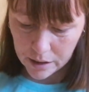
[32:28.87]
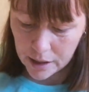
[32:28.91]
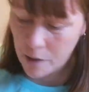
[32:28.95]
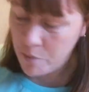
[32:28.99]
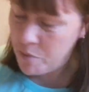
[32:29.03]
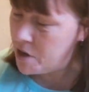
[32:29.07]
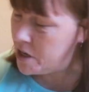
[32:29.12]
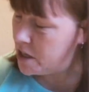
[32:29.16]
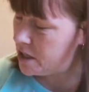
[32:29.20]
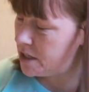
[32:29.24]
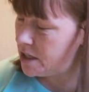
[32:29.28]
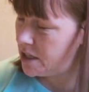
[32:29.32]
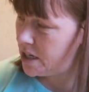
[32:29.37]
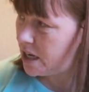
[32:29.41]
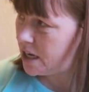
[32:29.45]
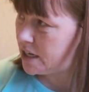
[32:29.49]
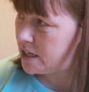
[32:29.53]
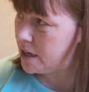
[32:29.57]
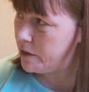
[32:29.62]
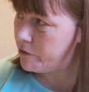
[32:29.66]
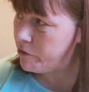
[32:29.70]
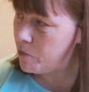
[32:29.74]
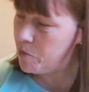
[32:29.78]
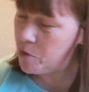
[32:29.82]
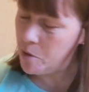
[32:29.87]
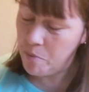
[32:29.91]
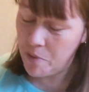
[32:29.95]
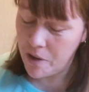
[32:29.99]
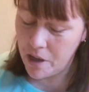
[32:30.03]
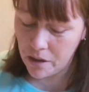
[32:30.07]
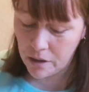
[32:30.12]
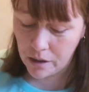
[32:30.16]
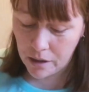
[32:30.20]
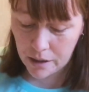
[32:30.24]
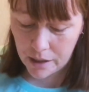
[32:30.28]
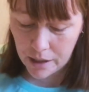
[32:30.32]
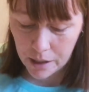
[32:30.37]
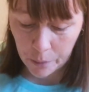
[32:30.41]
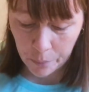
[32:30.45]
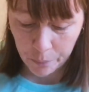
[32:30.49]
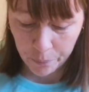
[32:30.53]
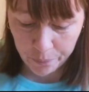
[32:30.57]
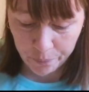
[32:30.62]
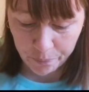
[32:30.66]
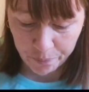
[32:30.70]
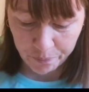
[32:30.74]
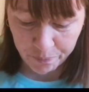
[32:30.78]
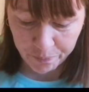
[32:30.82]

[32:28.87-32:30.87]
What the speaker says: And I'm being stared at from the balcony.